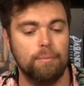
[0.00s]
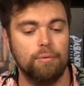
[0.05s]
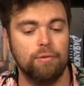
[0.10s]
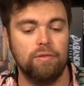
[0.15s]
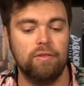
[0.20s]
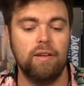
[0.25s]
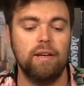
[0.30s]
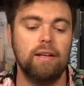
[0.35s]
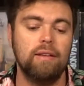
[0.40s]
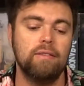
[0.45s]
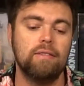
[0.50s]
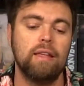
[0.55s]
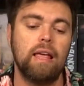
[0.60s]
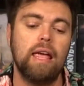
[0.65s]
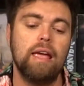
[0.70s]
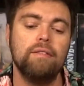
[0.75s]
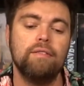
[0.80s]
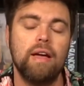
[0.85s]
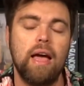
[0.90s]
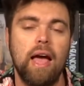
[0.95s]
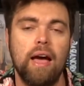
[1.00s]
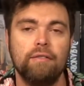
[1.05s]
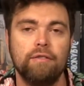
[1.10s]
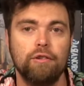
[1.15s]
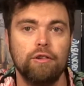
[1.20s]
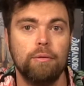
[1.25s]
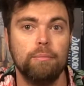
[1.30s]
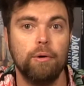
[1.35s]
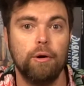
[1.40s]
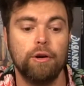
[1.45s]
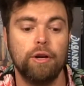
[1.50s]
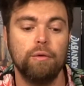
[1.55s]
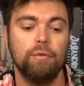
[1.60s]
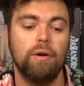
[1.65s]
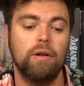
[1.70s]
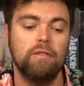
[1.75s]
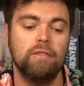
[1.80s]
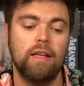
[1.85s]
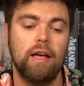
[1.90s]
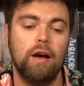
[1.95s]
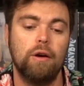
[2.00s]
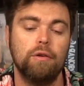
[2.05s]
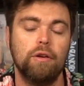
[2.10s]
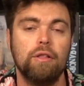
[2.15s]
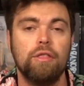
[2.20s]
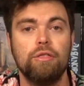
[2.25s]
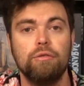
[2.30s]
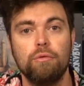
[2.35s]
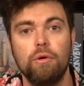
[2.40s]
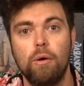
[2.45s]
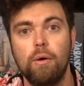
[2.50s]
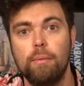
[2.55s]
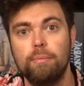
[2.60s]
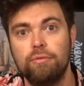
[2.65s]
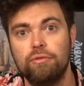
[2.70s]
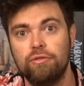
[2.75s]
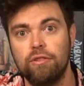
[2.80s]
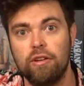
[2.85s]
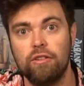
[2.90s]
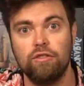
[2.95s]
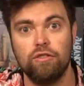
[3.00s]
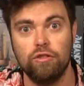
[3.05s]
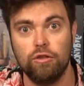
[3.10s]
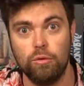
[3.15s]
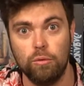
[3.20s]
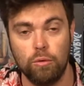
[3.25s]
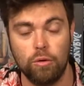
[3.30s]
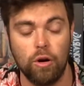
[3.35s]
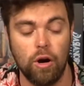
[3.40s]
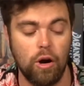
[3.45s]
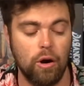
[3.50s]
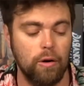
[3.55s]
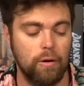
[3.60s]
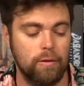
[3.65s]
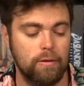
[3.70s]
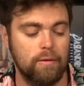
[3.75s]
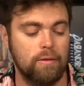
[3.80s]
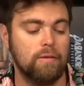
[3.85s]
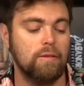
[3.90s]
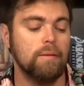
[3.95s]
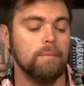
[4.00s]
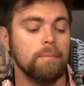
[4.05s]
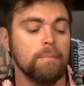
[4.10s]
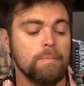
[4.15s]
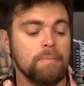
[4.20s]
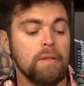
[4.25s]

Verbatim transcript: proceeds. If ever the market runs out, throw up six new cards.